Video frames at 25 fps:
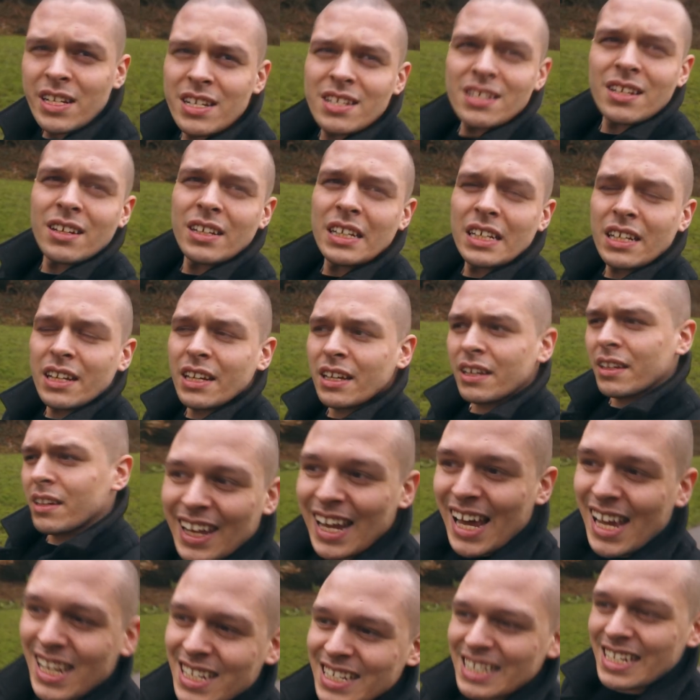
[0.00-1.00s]
Sunday.
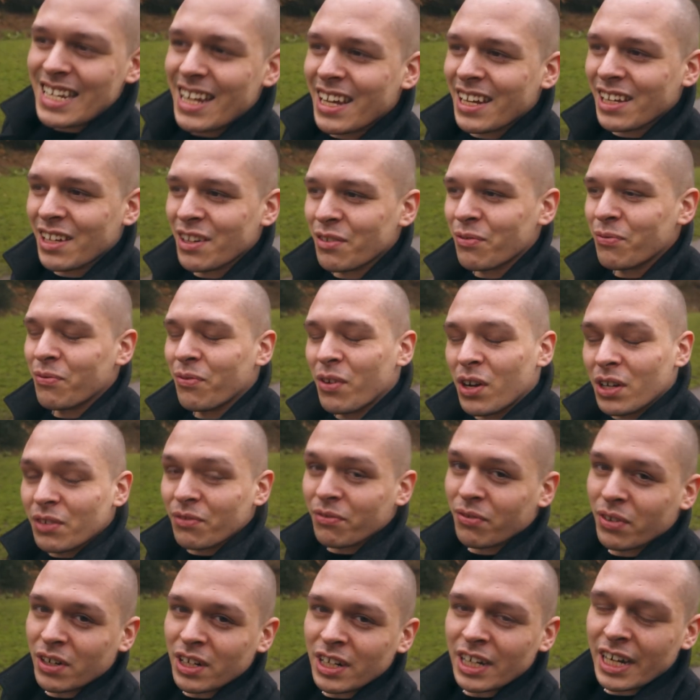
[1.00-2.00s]
Last day of fun
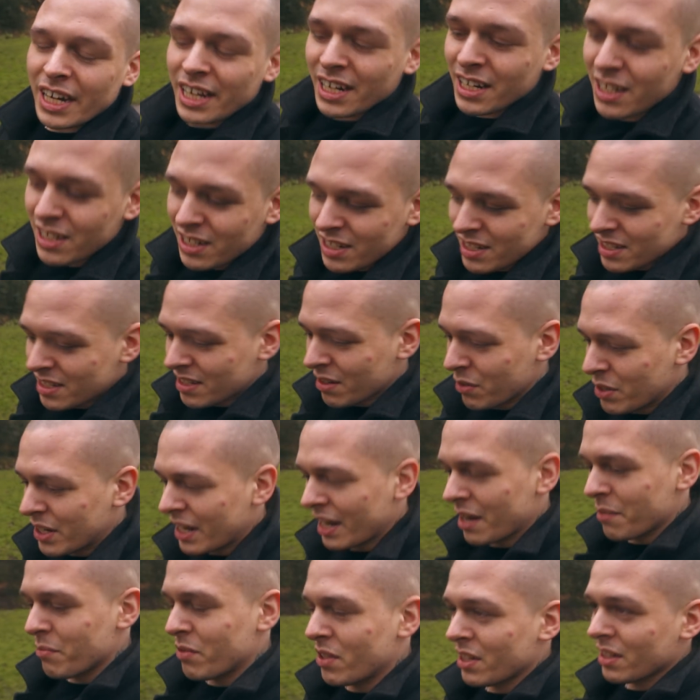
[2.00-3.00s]
fair here in
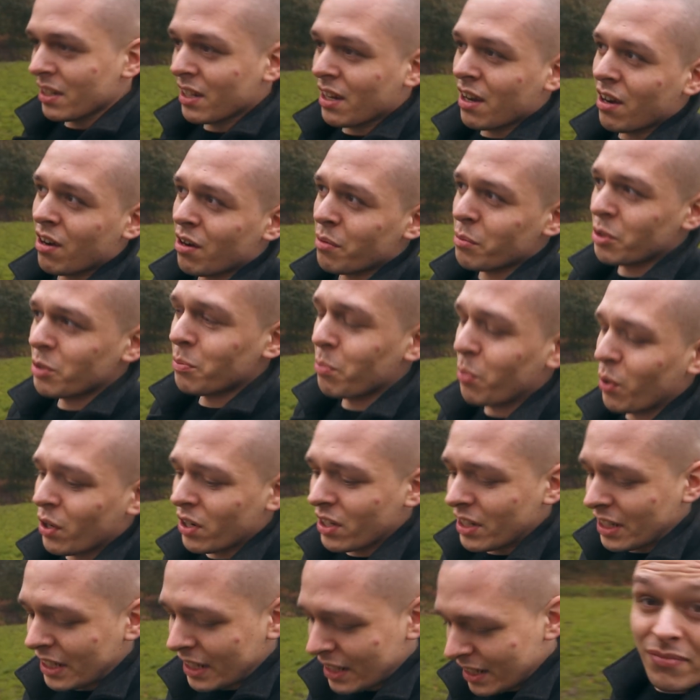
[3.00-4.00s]
Southampton Common Park.